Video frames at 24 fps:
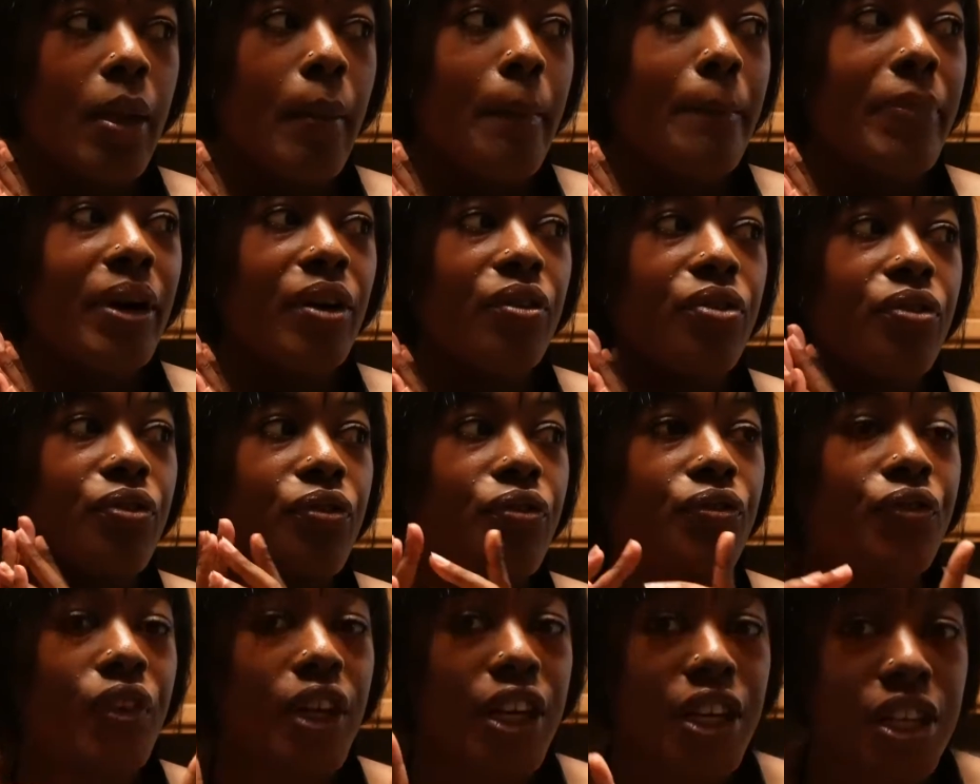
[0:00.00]

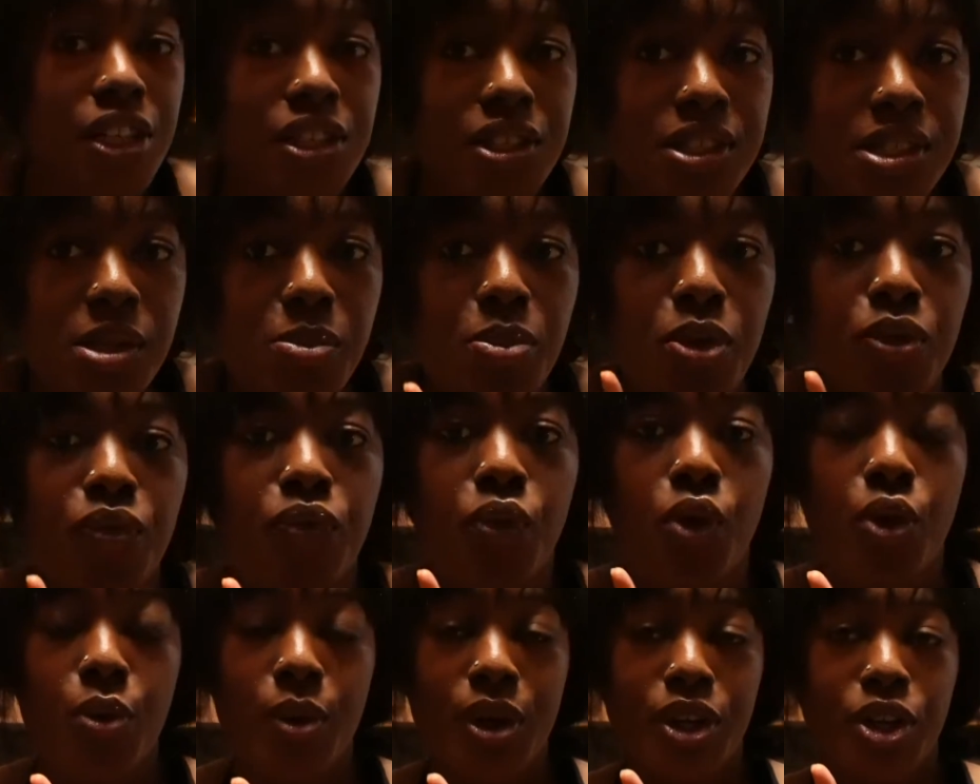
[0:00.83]
But first,
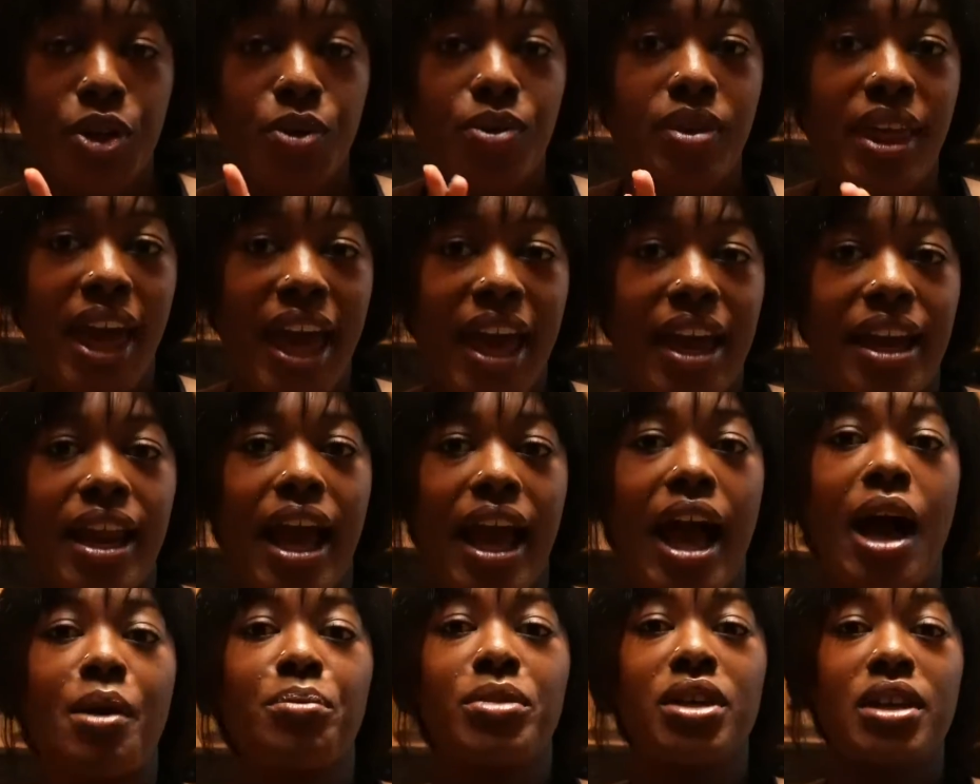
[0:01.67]
before we do that,
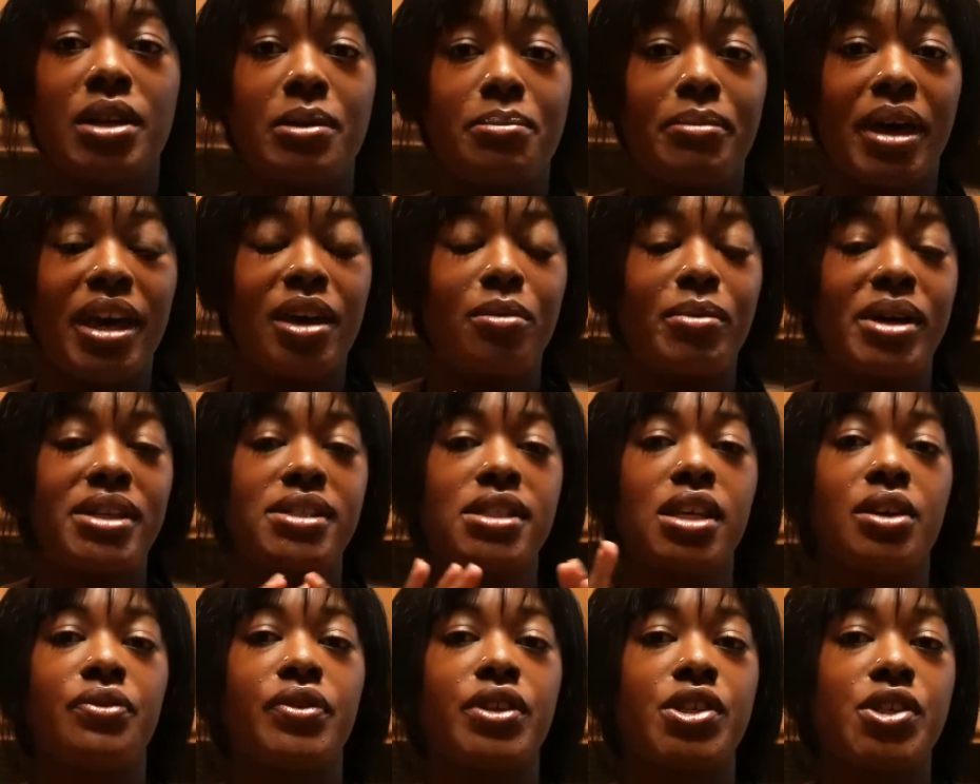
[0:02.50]
I'm gonna make
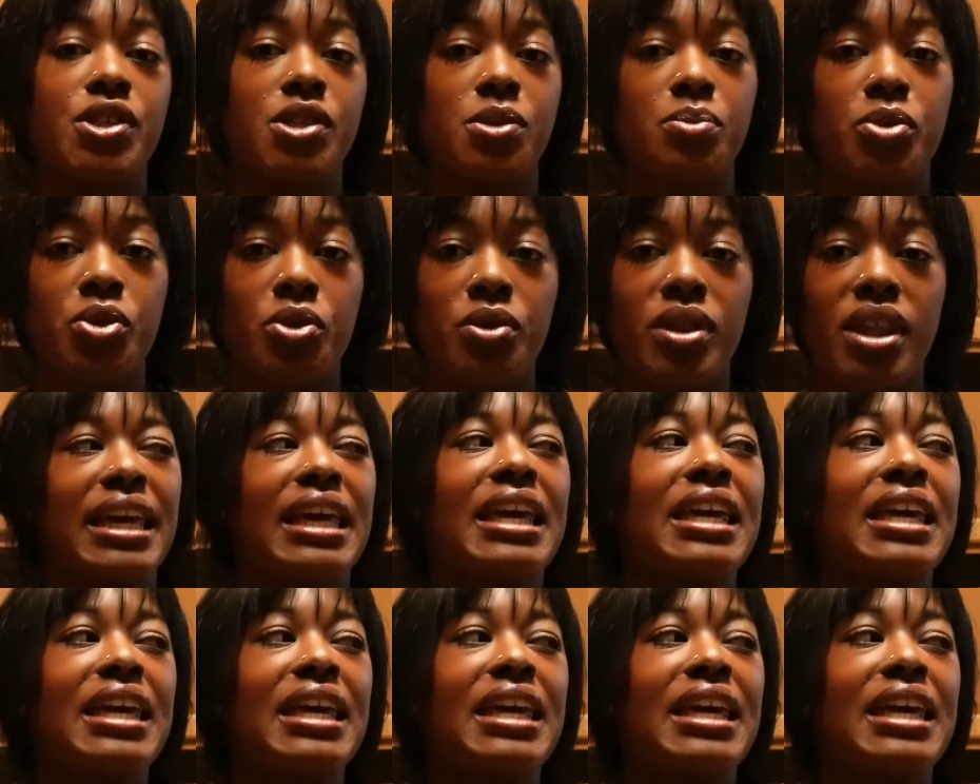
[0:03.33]
myself a smoothie.